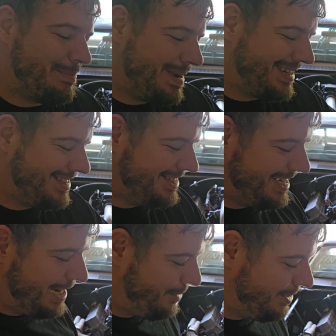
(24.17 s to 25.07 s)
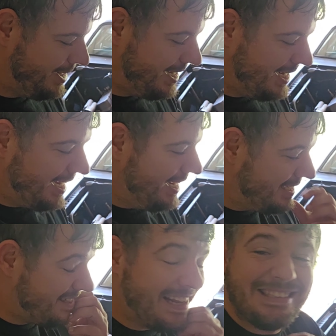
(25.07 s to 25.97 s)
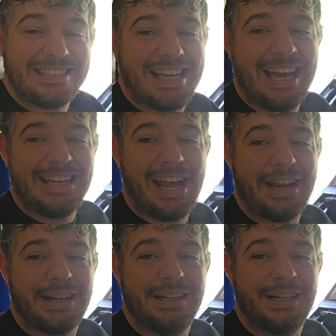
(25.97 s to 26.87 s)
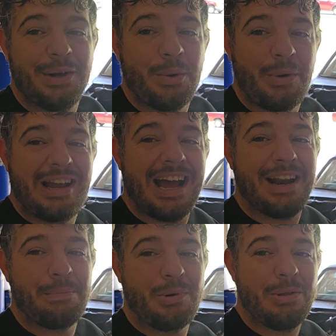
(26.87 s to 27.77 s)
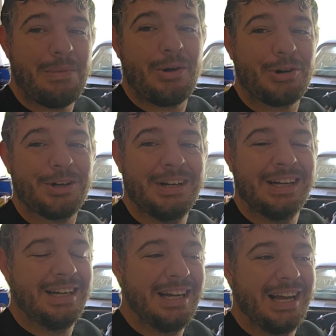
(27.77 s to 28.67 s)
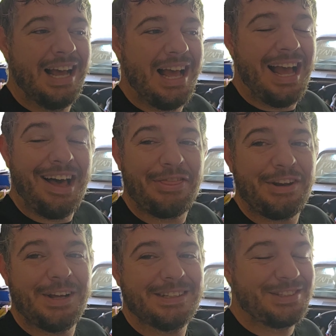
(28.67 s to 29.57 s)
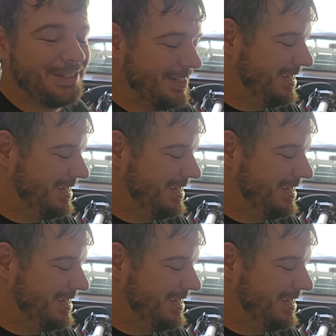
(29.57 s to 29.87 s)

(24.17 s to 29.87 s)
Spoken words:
back to the channel. Today's a sad day. We gotta pull the motor out the duster.